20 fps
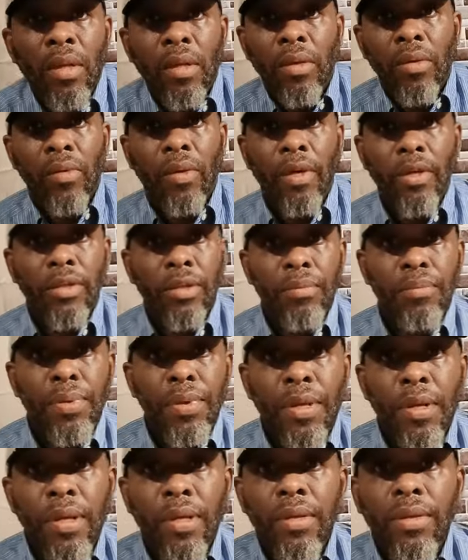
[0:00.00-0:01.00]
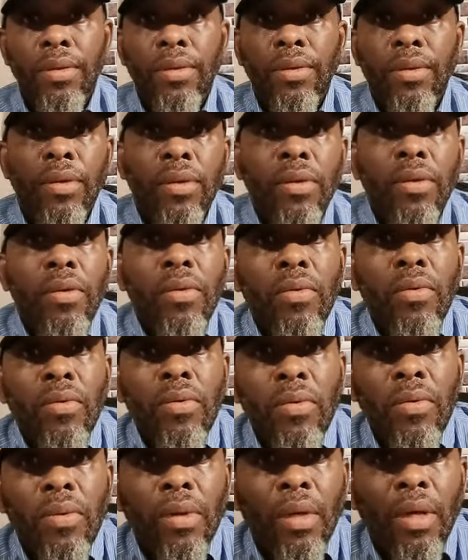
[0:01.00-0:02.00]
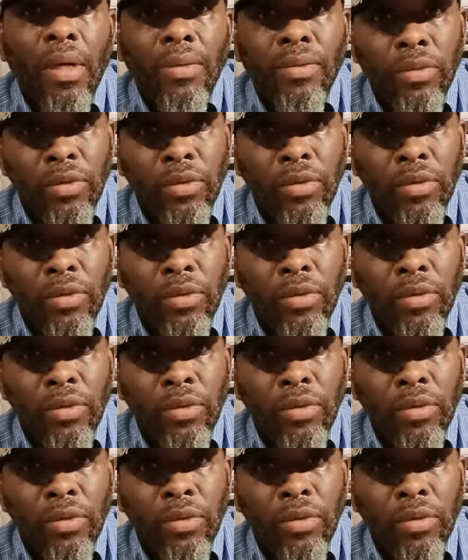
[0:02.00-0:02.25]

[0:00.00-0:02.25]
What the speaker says: Grace and peace to you,